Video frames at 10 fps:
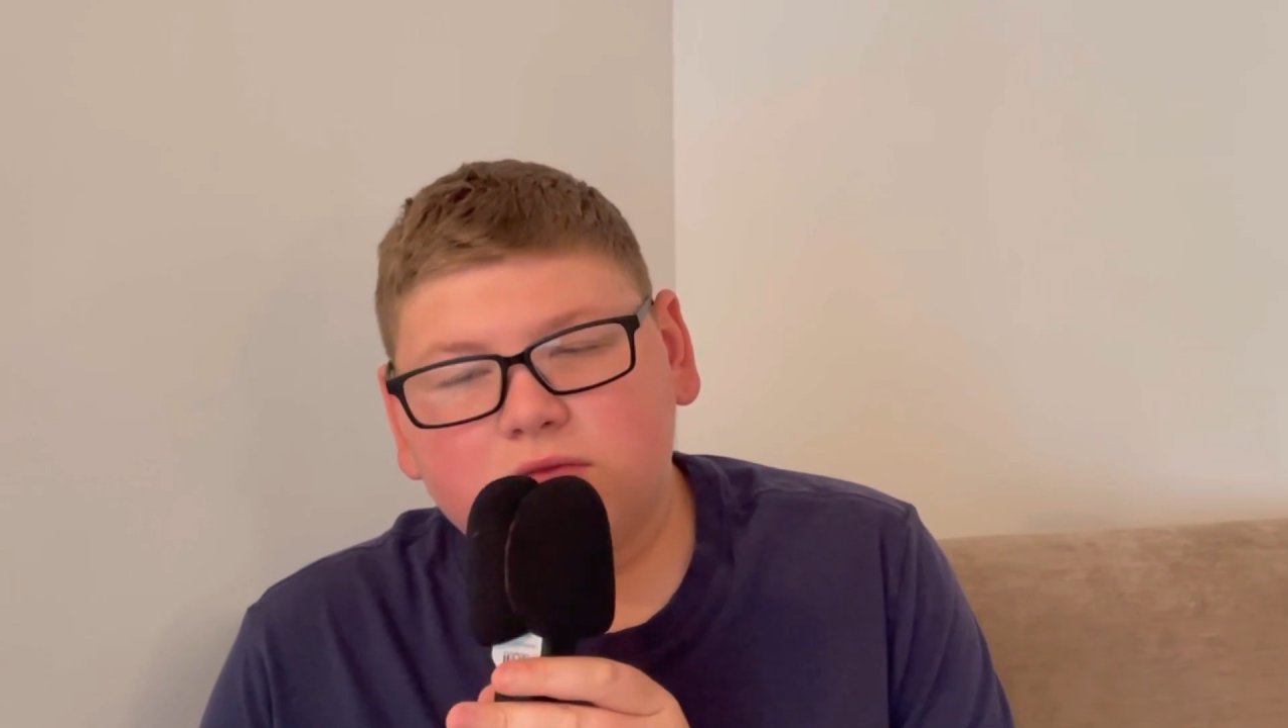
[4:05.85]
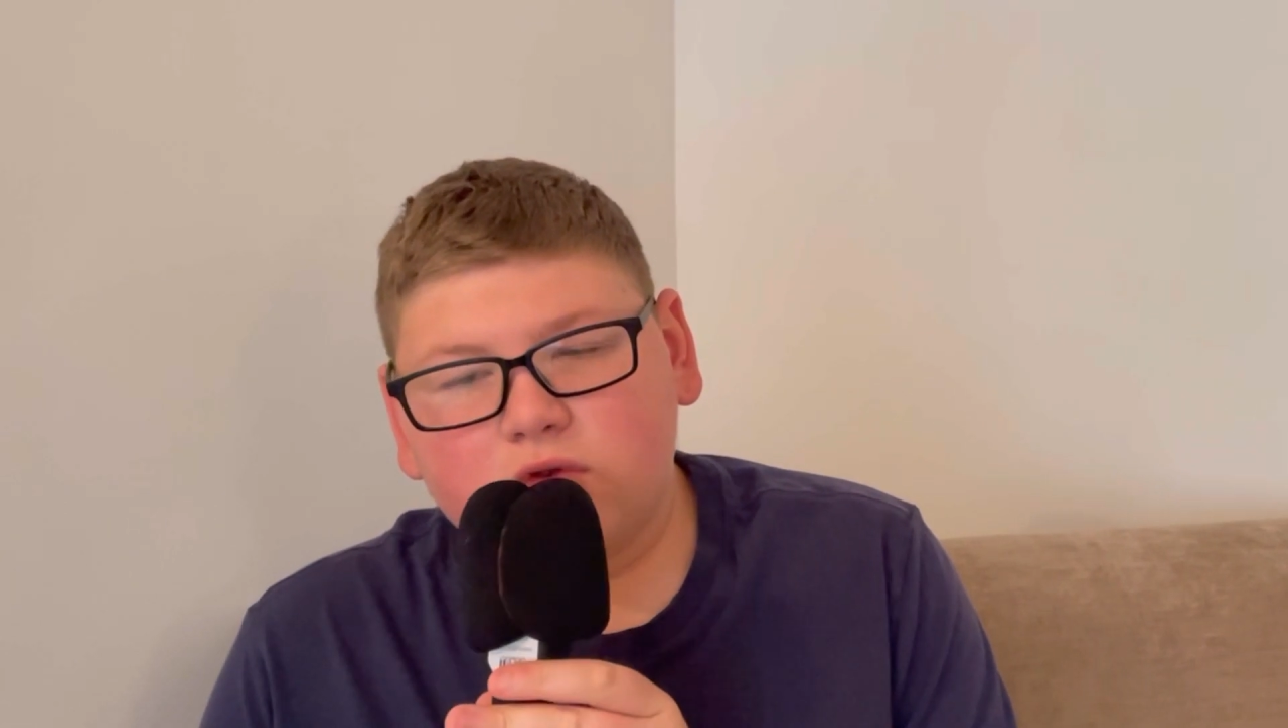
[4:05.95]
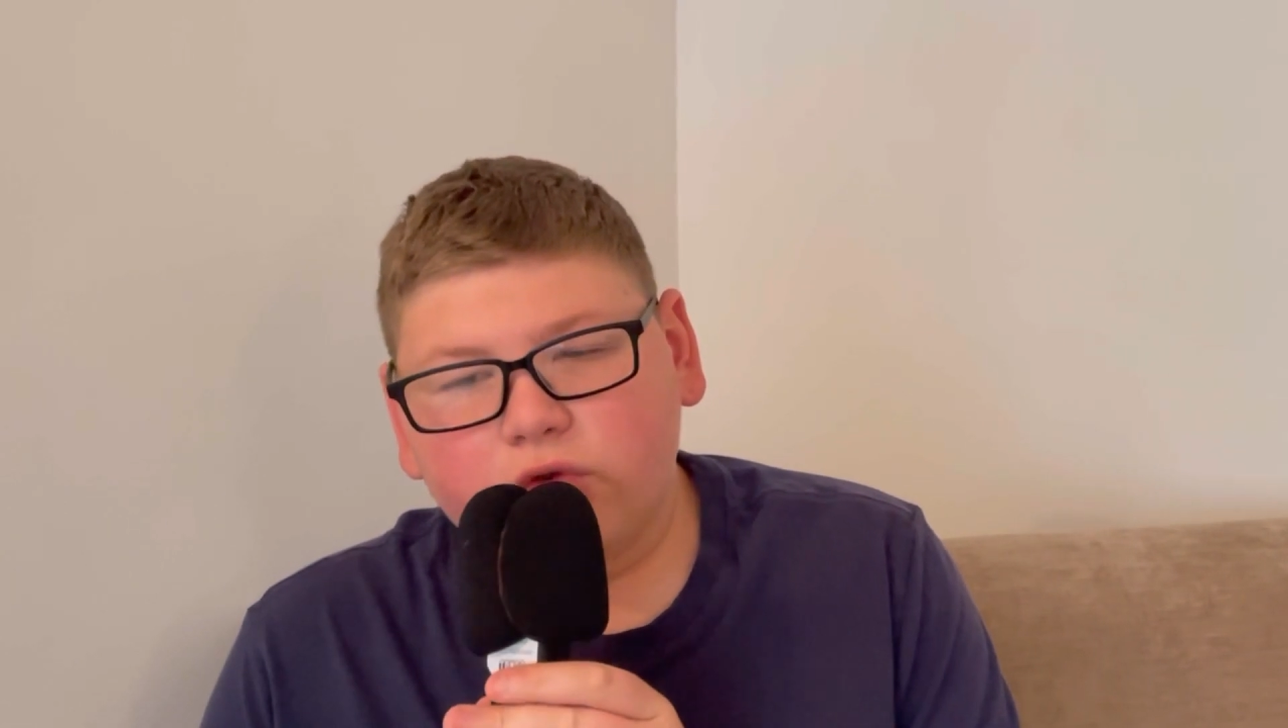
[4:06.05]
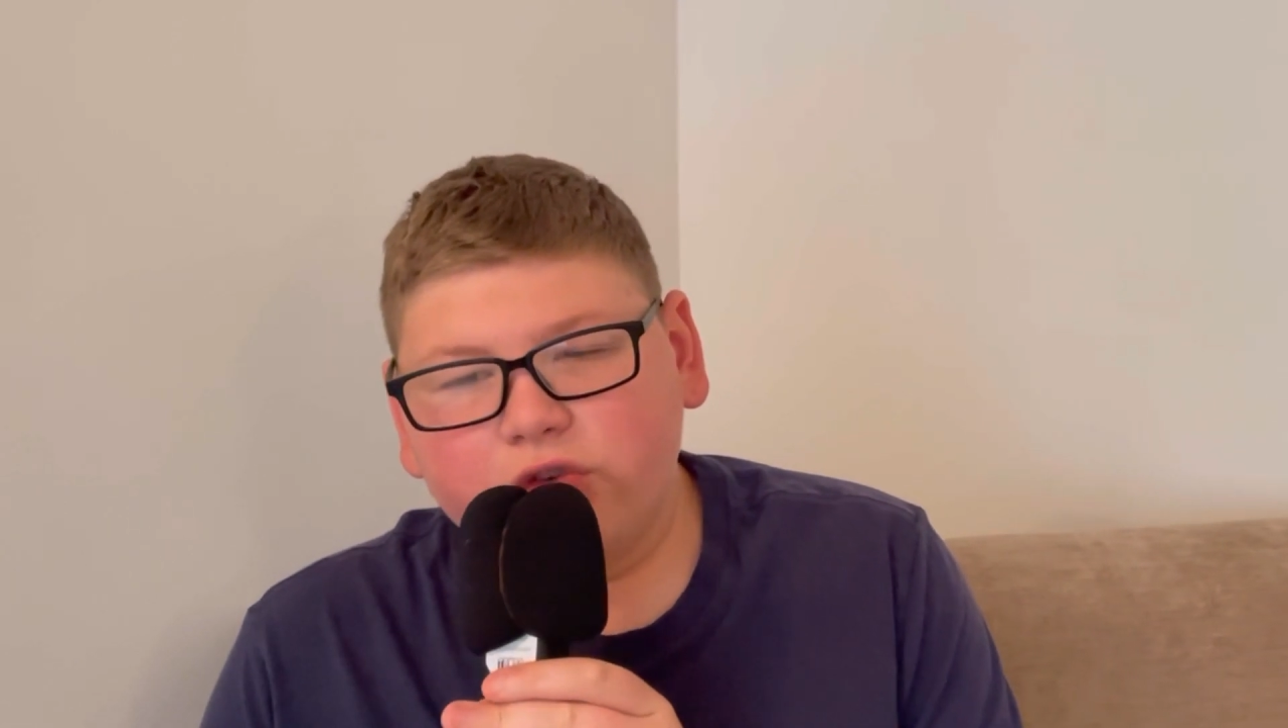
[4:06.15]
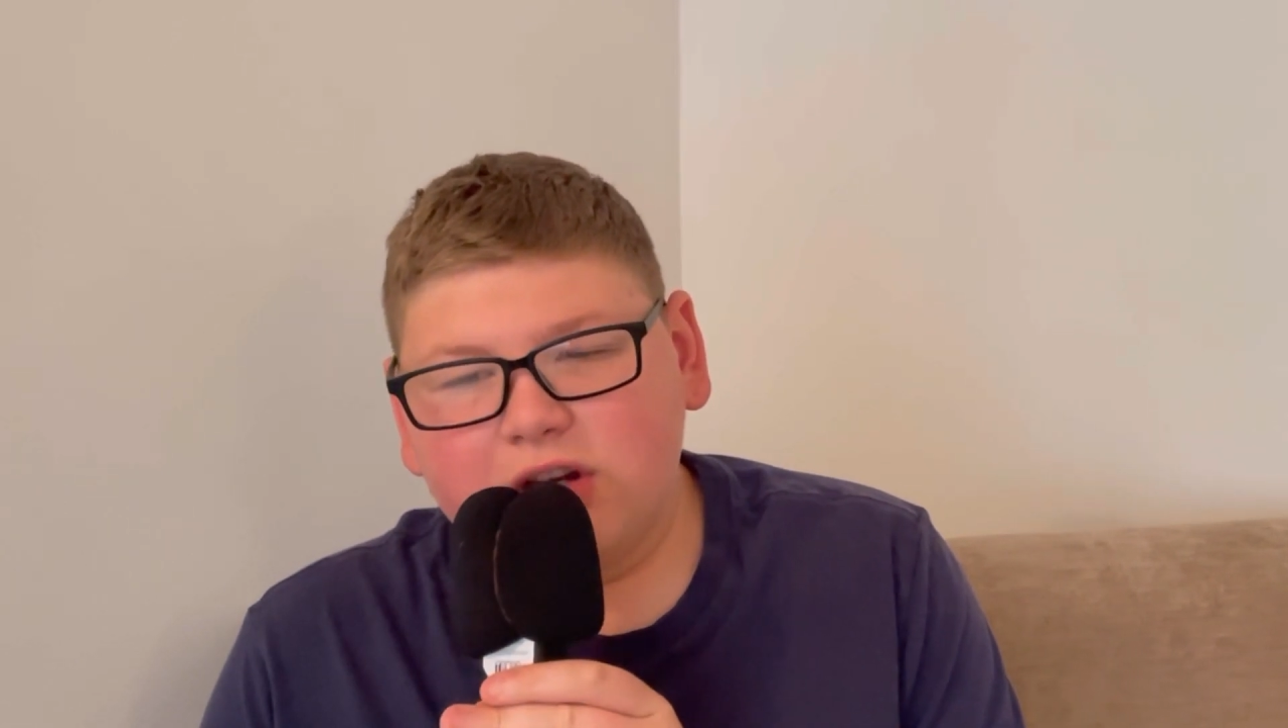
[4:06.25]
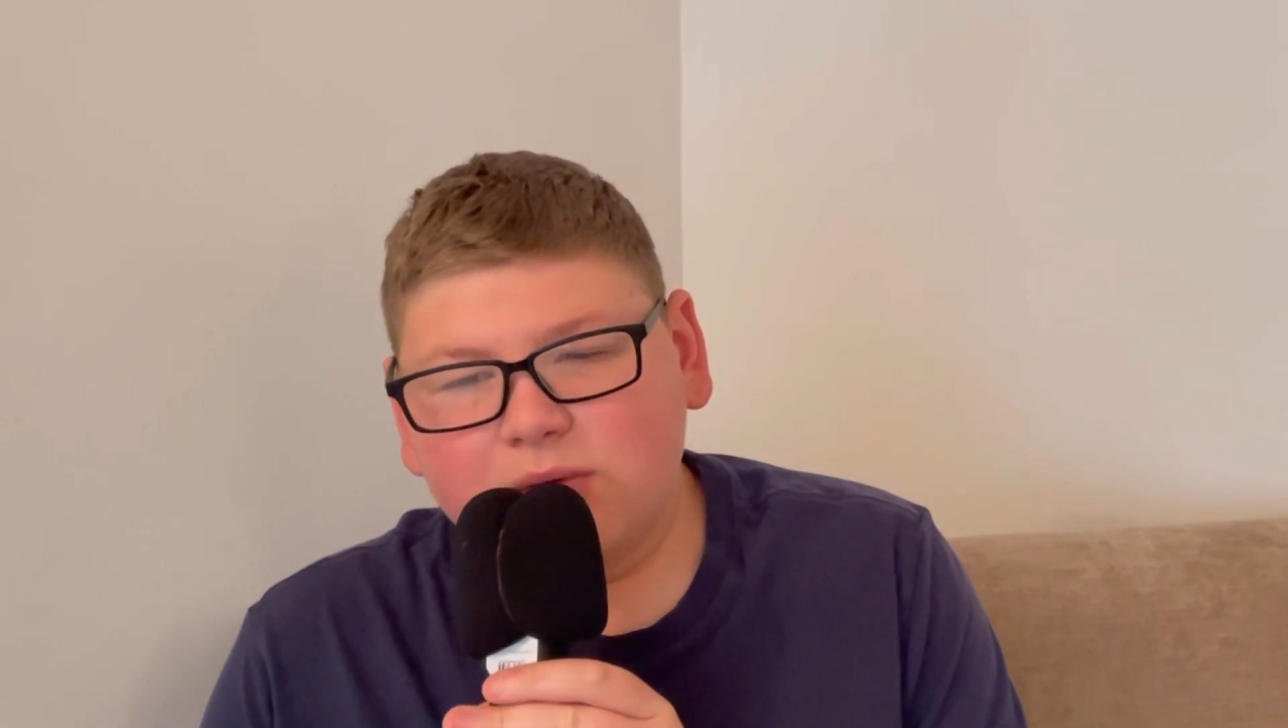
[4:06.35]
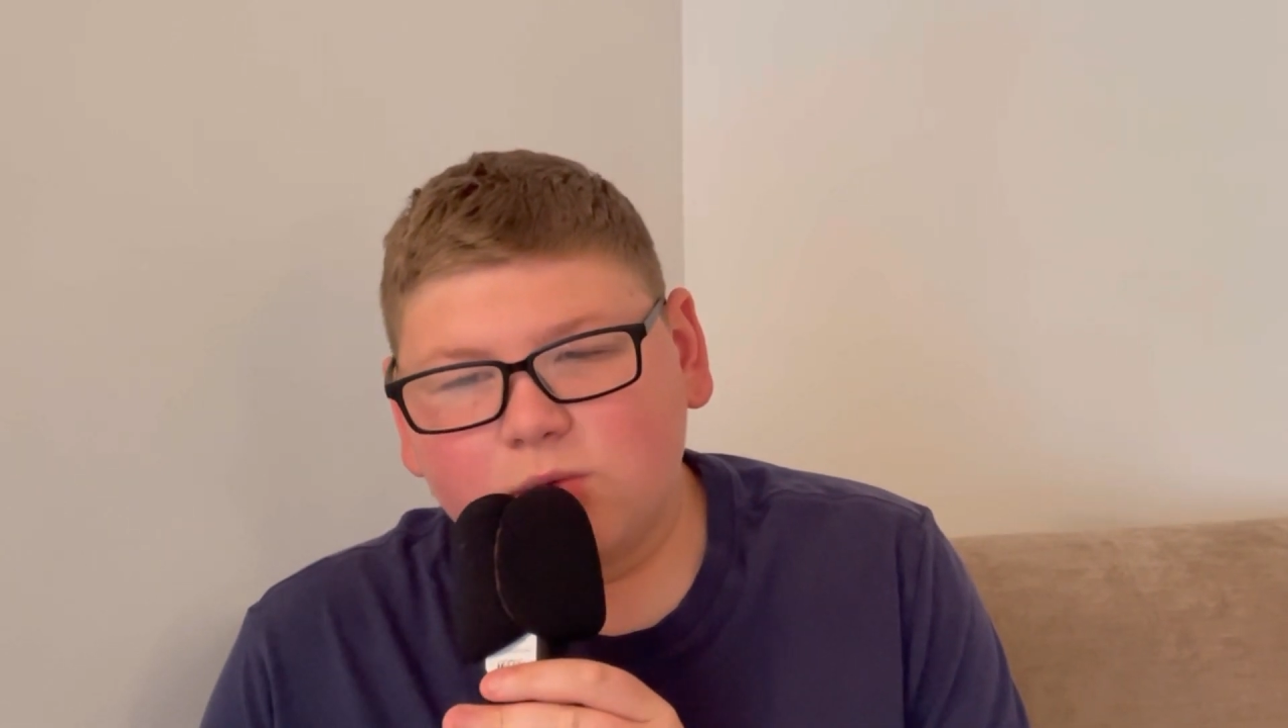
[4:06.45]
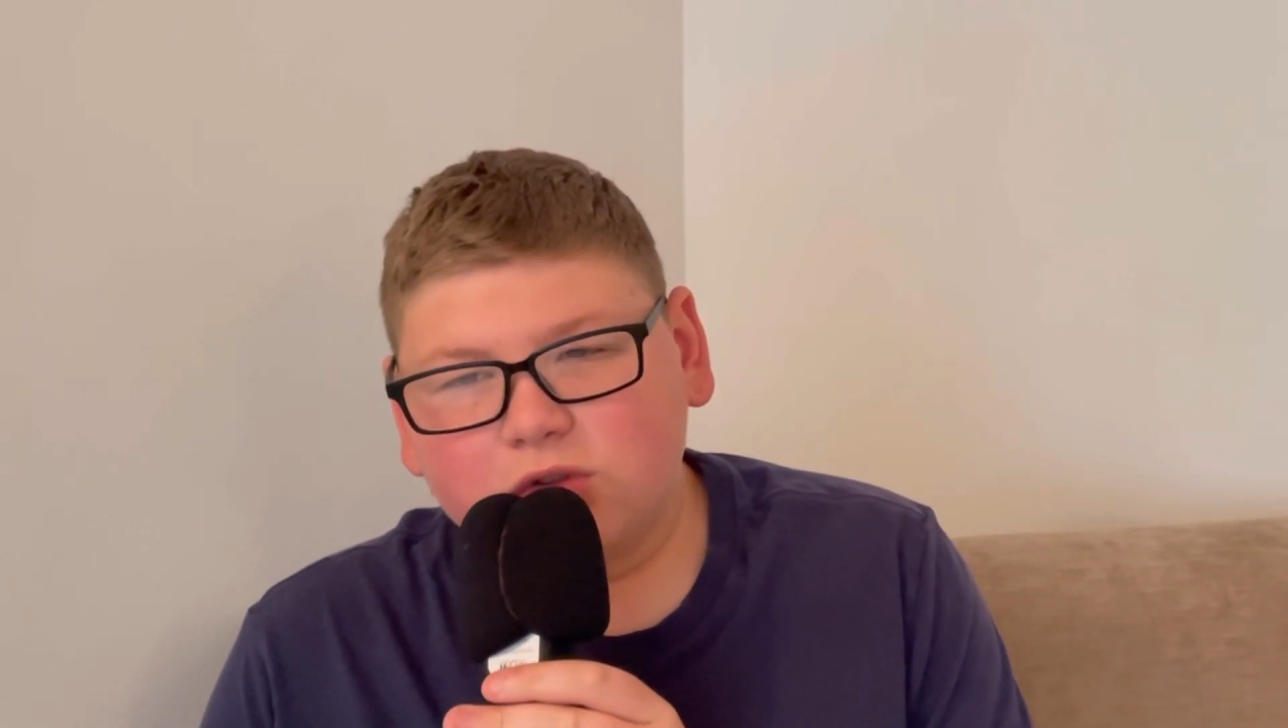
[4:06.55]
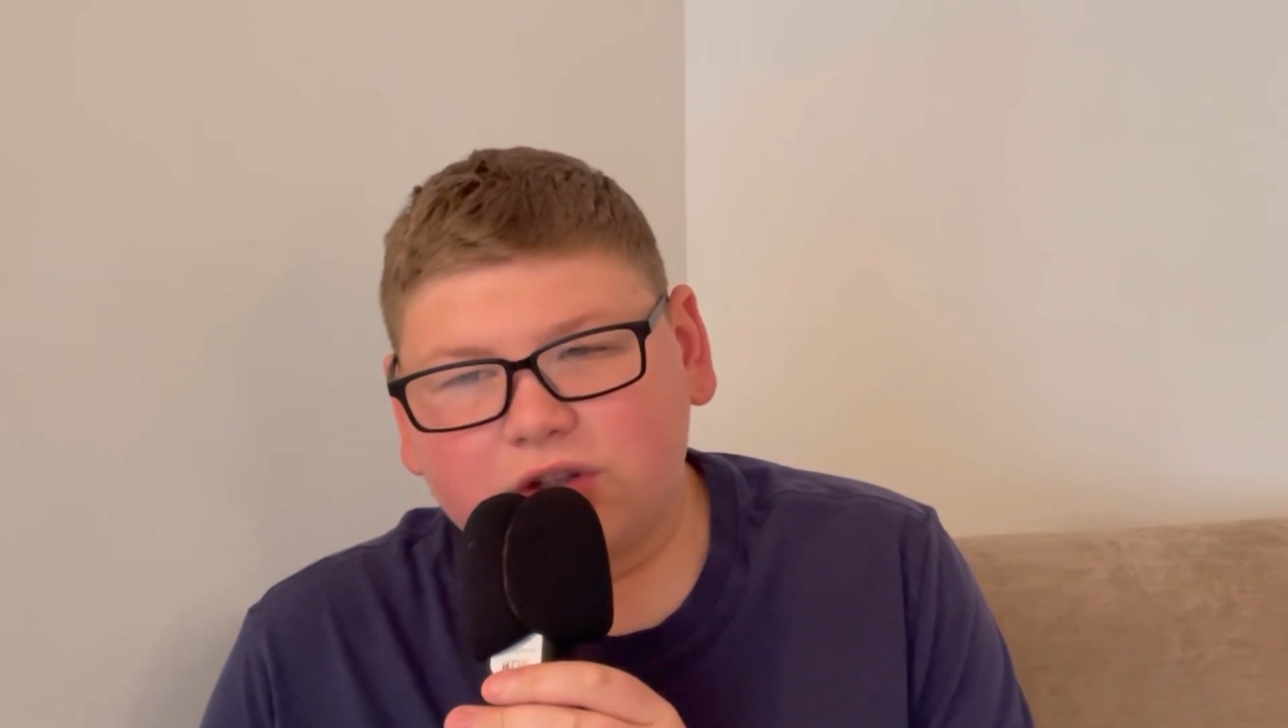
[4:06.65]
Greenwood